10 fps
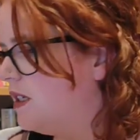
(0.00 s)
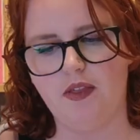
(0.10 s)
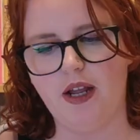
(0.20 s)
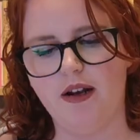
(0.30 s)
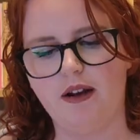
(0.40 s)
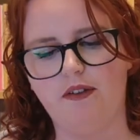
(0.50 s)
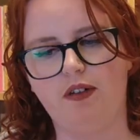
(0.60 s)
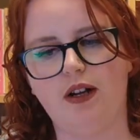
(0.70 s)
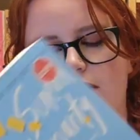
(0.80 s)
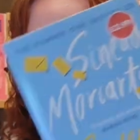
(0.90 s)
Then I
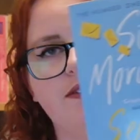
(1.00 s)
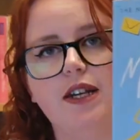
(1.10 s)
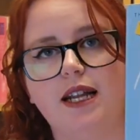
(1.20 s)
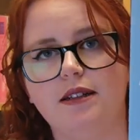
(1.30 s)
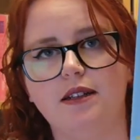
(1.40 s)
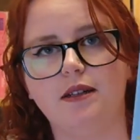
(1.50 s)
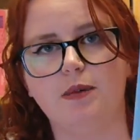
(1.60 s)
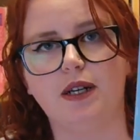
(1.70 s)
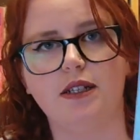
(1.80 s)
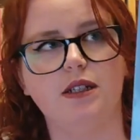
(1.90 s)
found 7 Letters
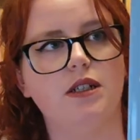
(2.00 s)
by